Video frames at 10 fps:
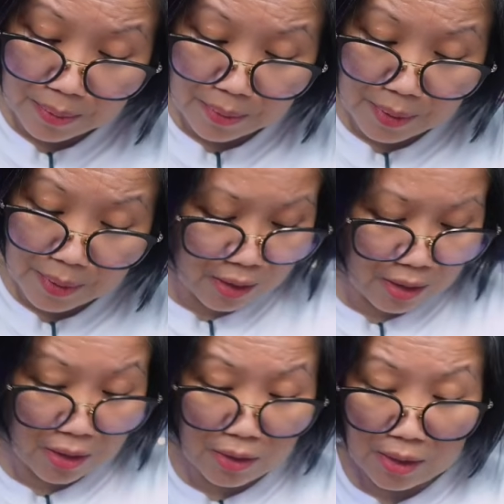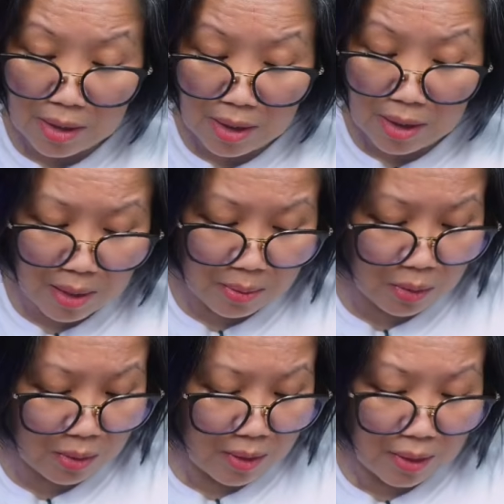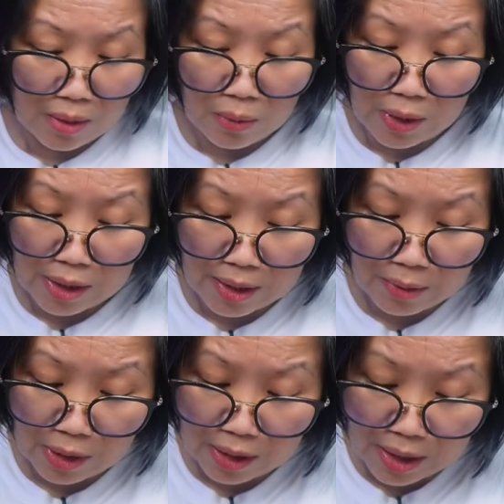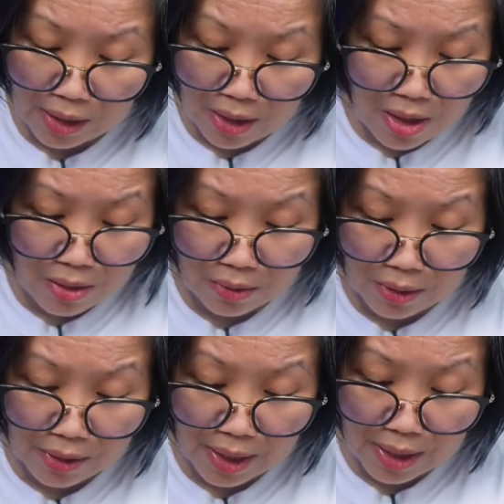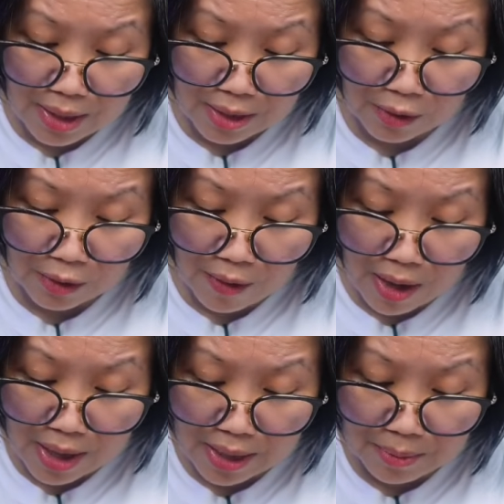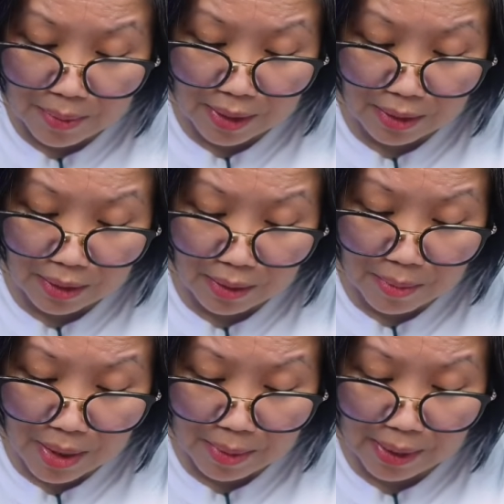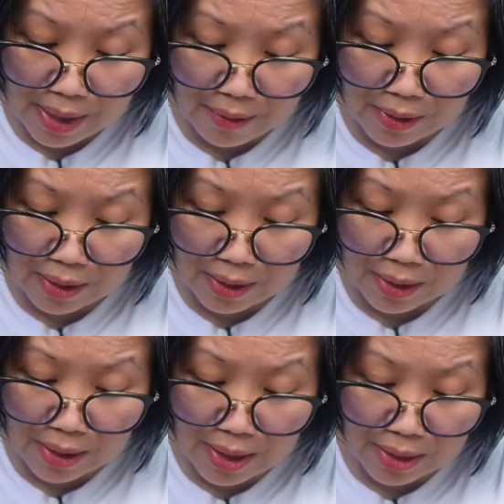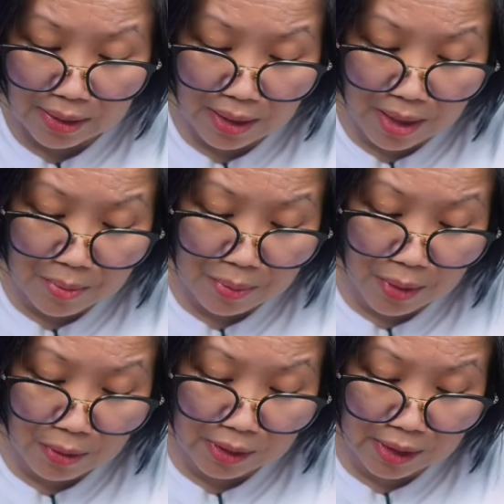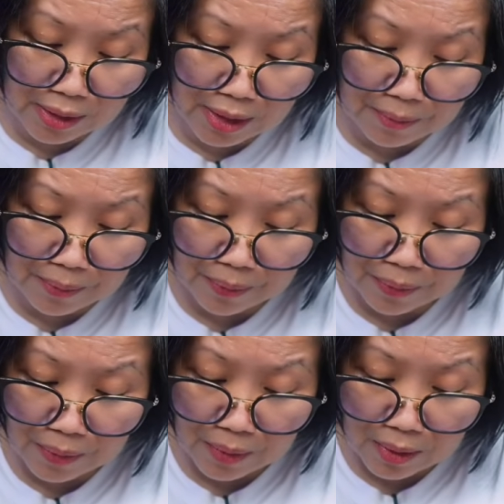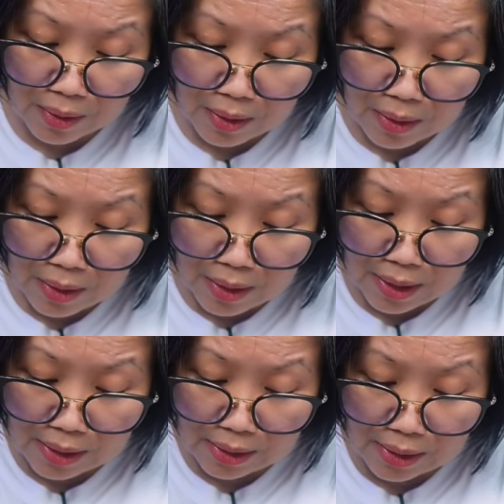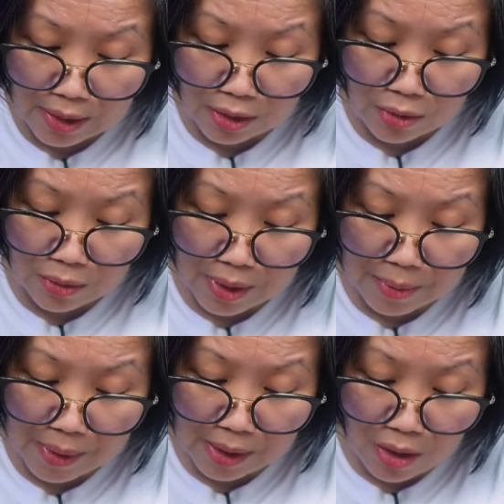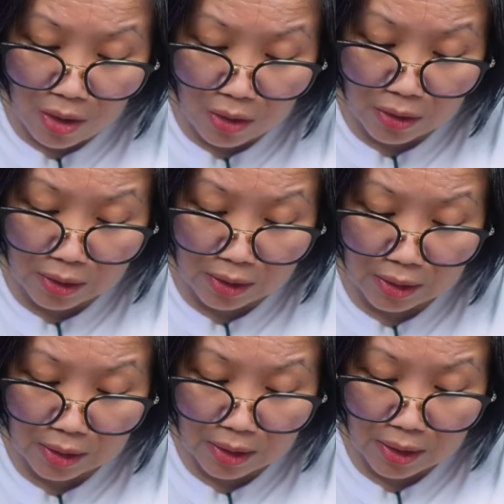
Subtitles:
because sometimes we think, oh, okay, he's fine, but he might be having a hard time processing his sensory, because